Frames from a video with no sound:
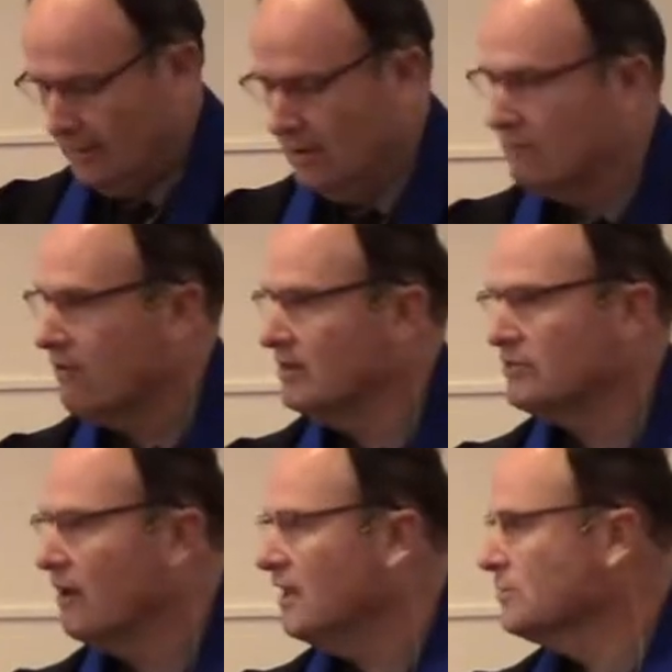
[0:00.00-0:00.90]
French
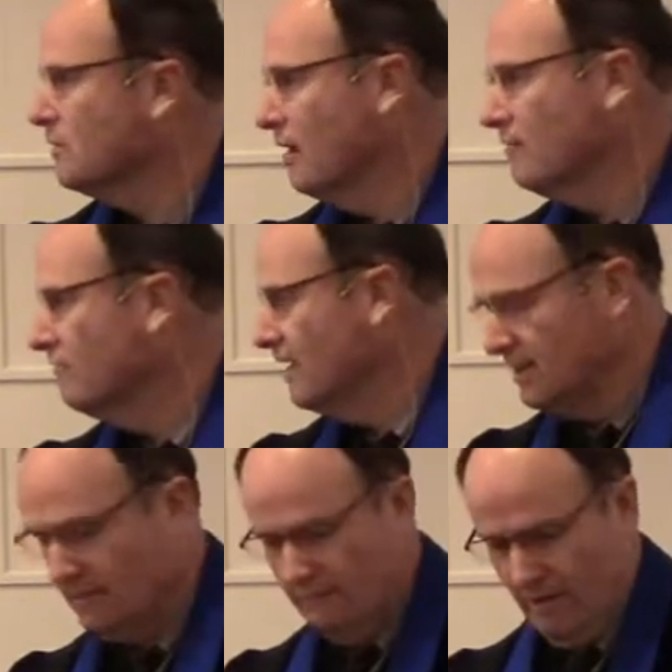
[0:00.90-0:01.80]
fries were not
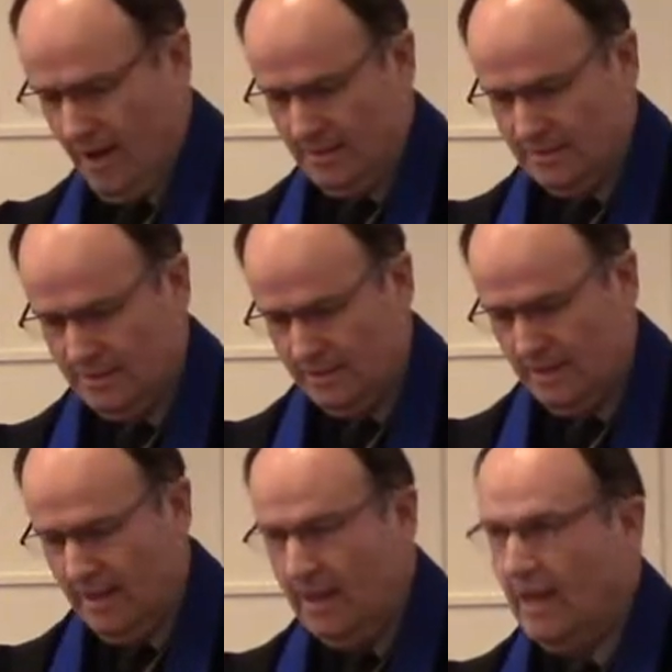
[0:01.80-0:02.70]
invented in France.
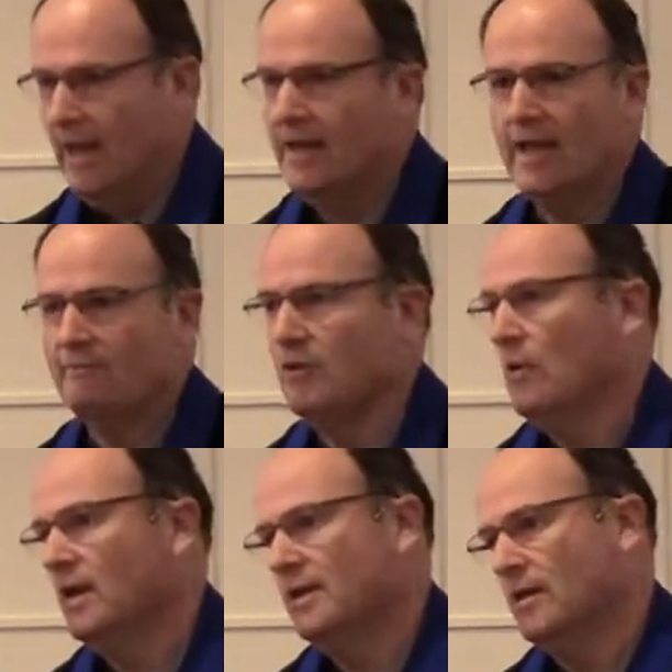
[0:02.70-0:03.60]
And I have no
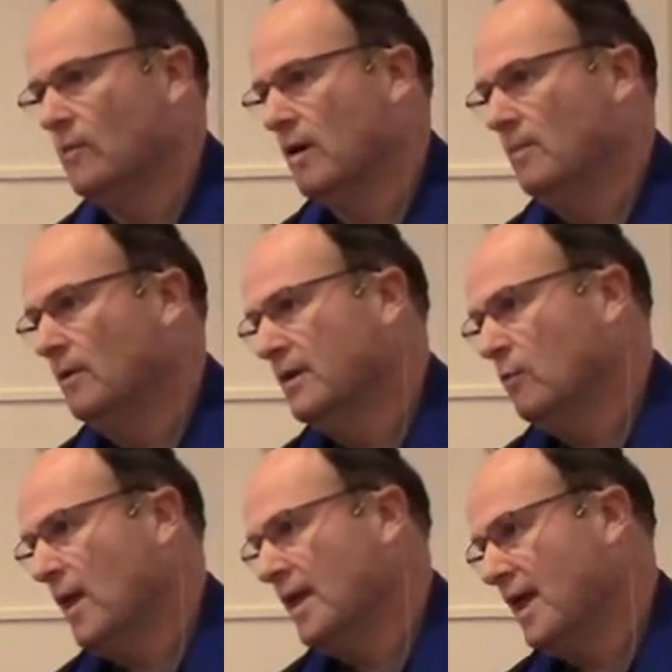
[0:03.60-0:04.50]
idea where a Milky
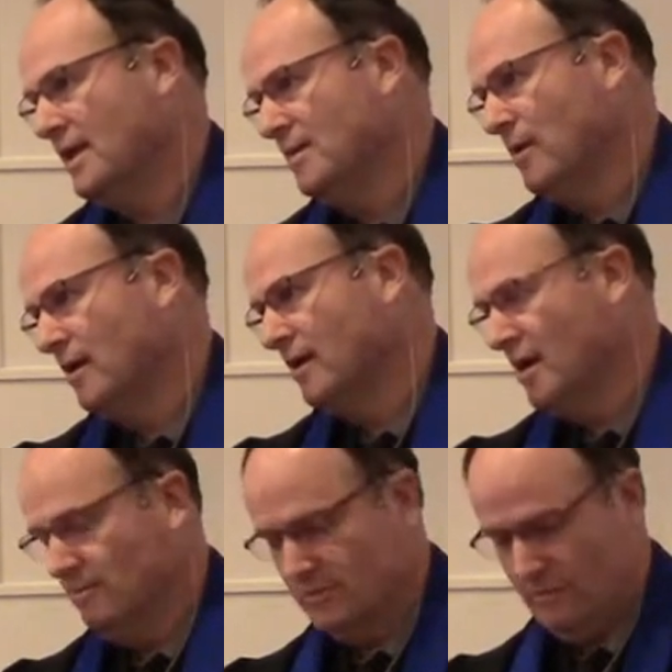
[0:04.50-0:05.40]
Way candy bar
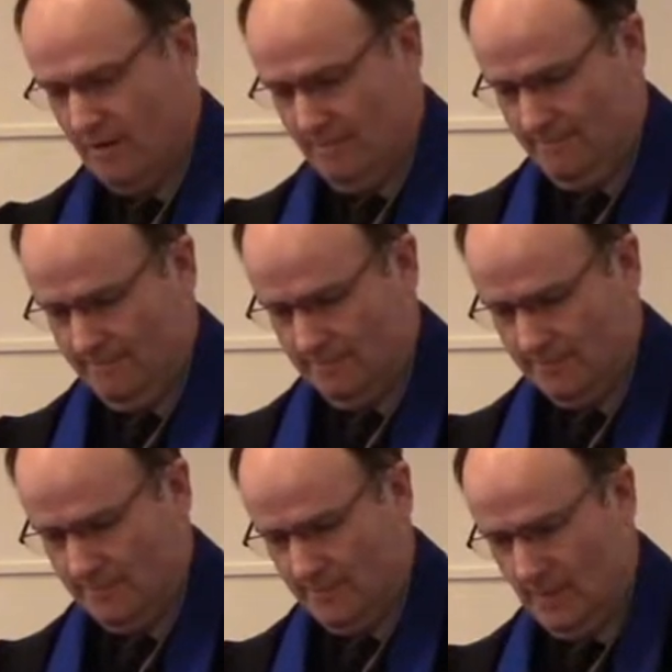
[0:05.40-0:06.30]
comes
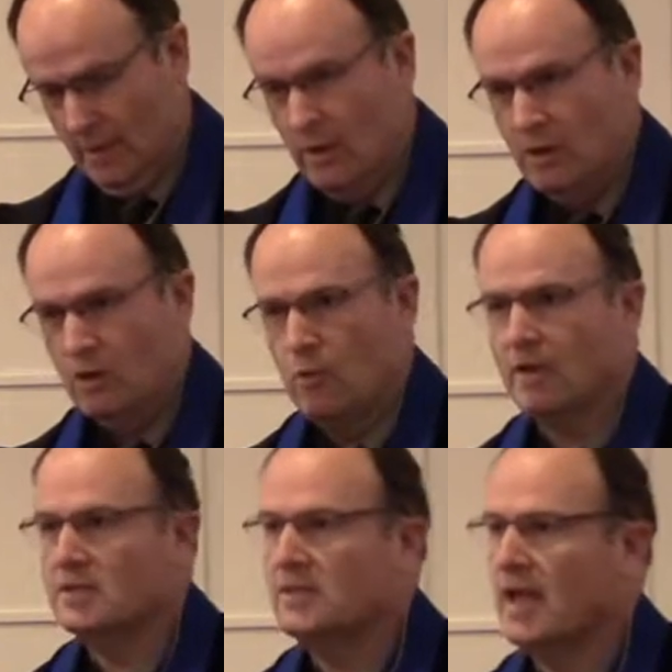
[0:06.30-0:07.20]
from.
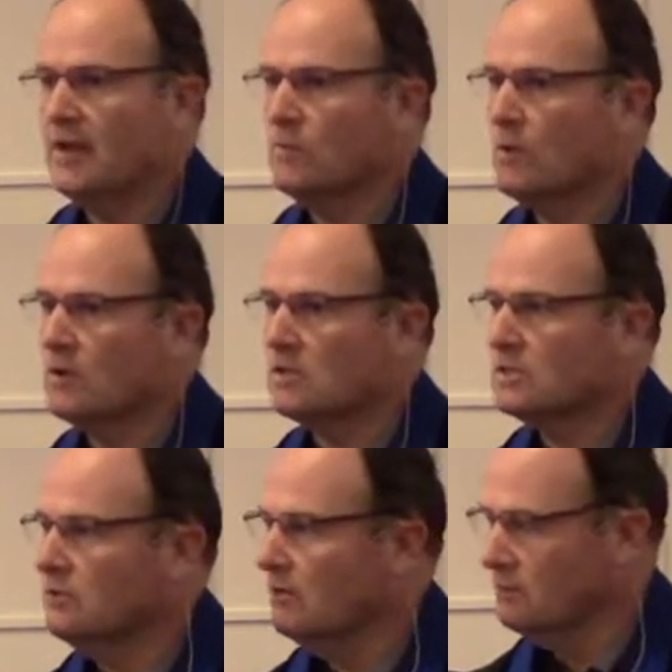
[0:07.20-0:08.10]
Quicksand works
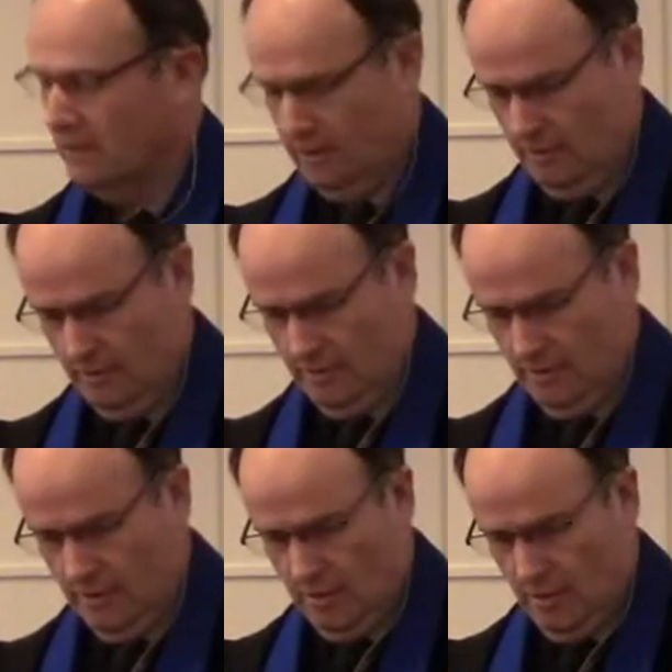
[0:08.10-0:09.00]
slowly.
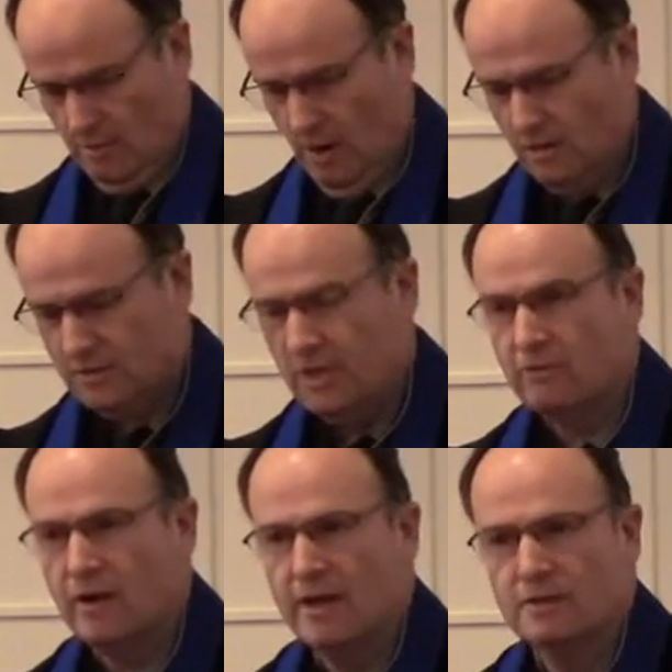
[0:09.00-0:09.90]
Boxing
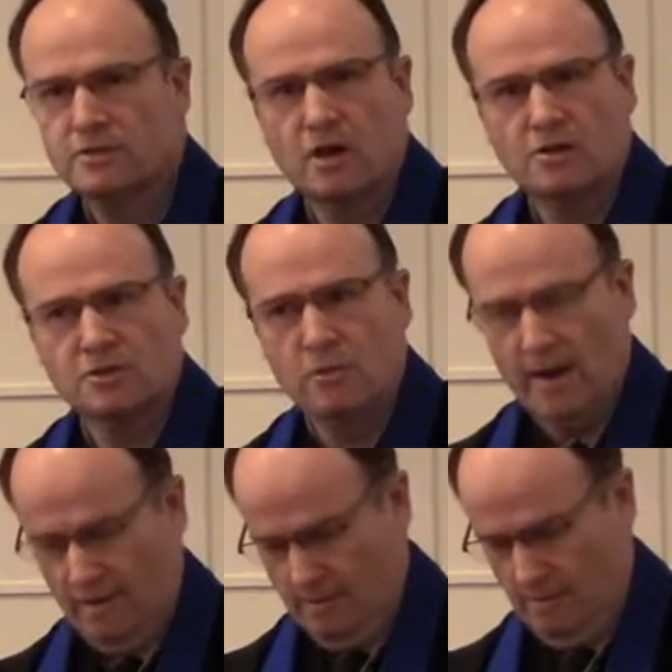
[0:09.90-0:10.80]
rings are
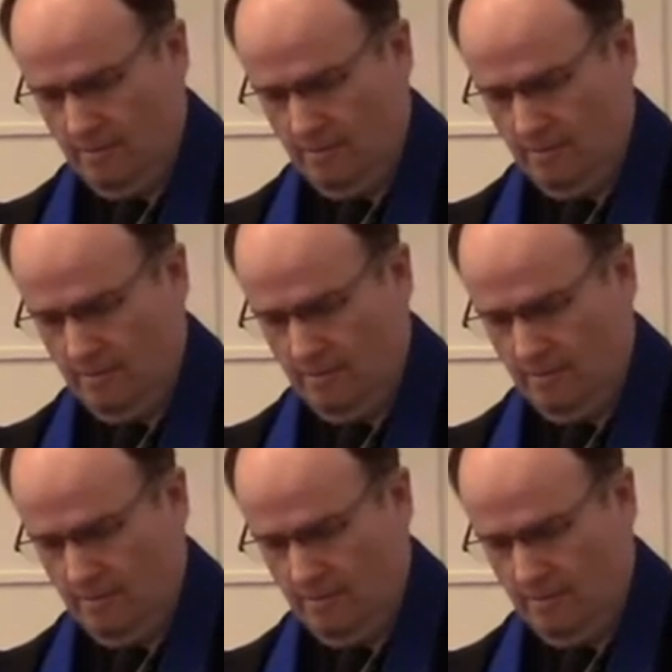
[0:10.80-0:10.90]
square.